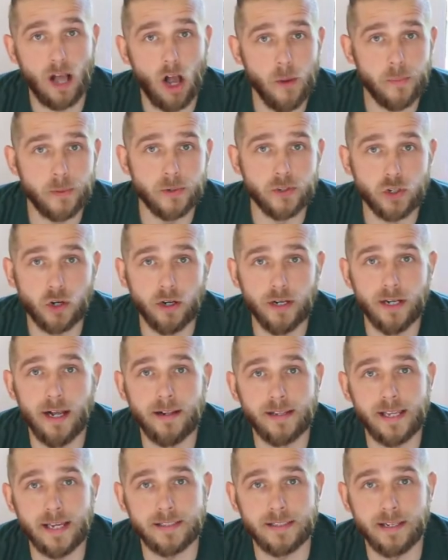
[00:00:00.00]
I hope you enjoy it.
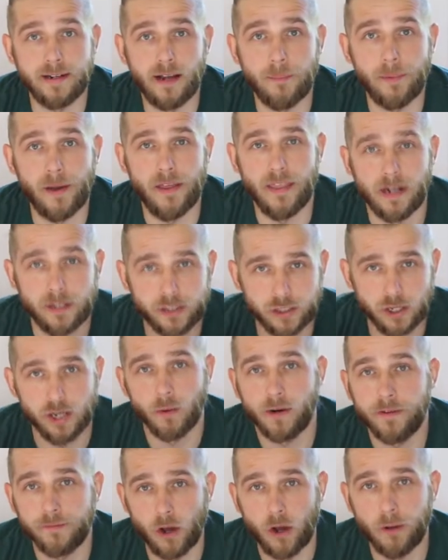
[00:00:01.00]
I'll get set up and then I'll show you
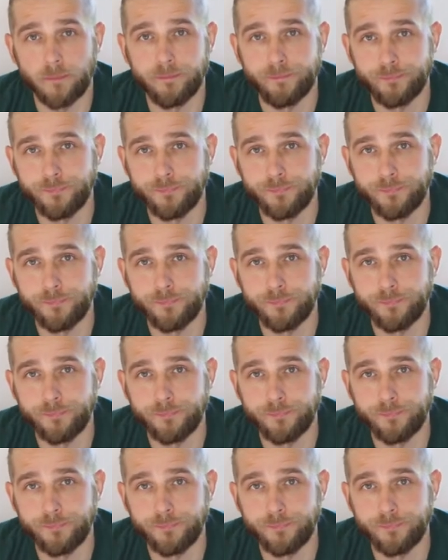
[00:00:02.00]
what I've got.